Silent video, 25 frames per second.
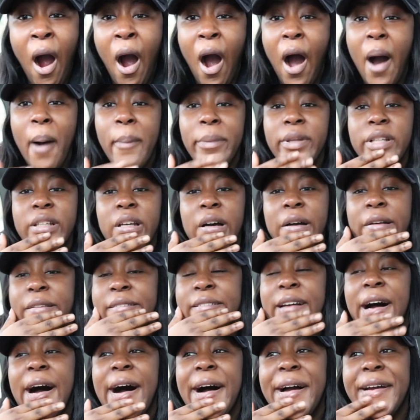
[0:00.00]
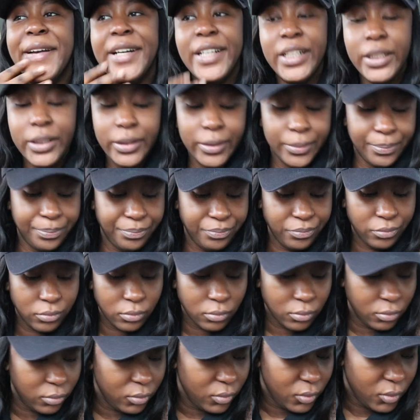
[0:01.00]
I'm so tired.
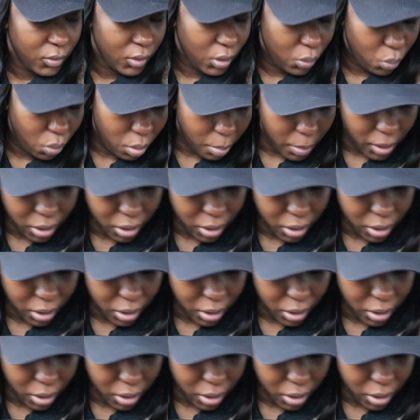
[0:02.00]
What am